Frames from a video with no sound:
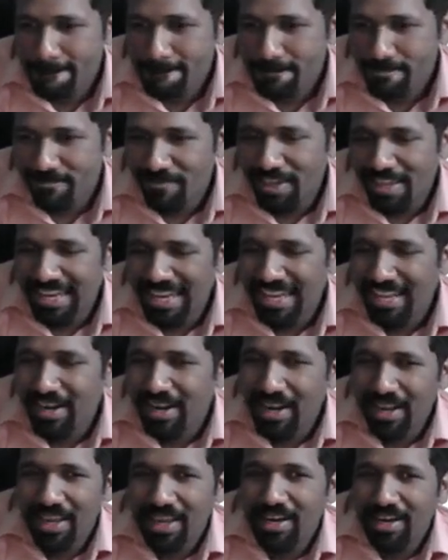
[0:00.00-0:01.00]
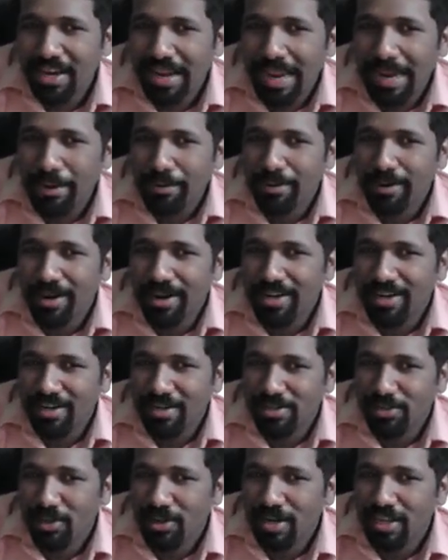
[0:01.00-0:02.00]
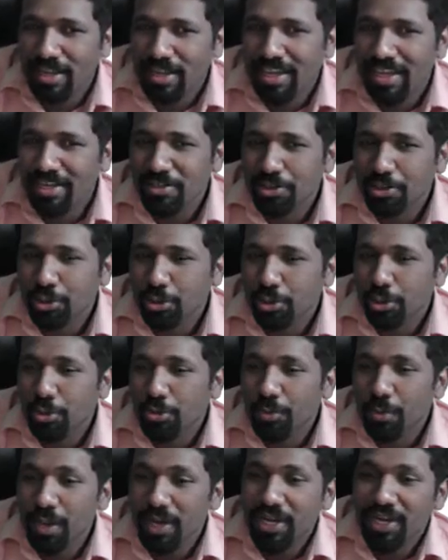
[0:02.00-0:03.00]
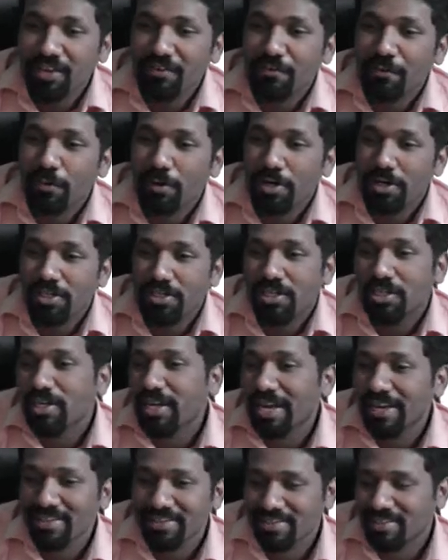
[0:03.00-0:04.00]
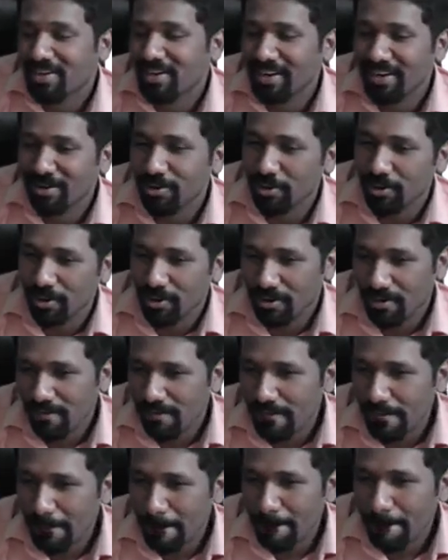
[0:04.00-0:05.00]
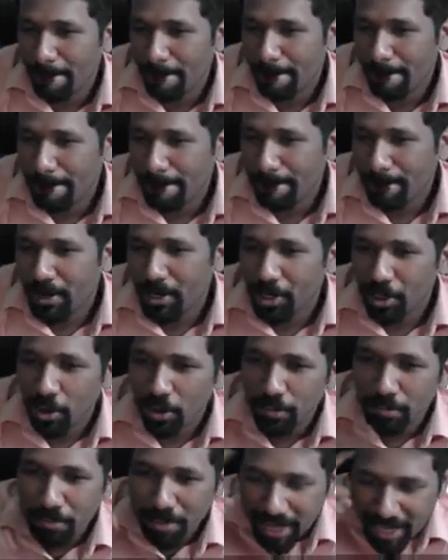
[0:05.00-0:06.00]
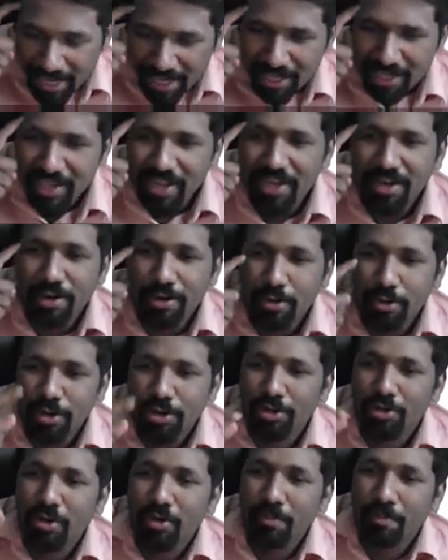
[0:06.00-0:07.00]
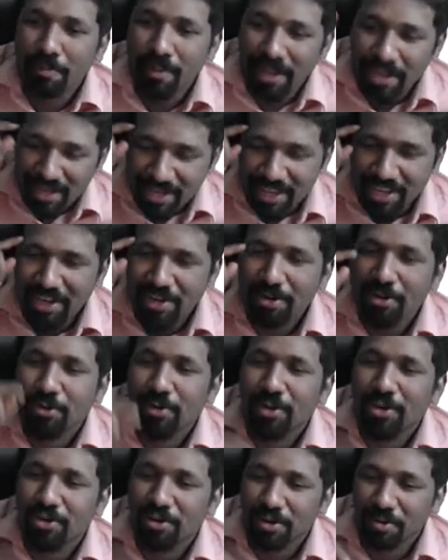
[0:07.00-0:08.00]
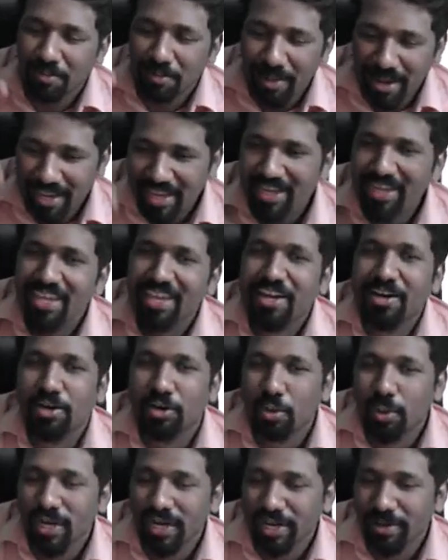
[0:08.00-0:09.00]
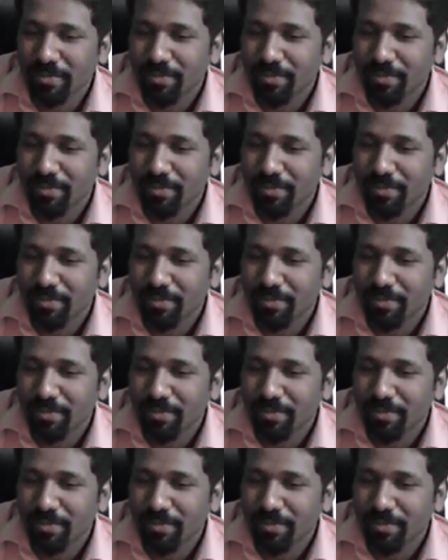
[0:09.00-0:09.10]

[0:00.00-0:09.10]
Very rare calculators only can show you 24 digit answer and all. But your brain can do it, your pen can do it, your mind can do it.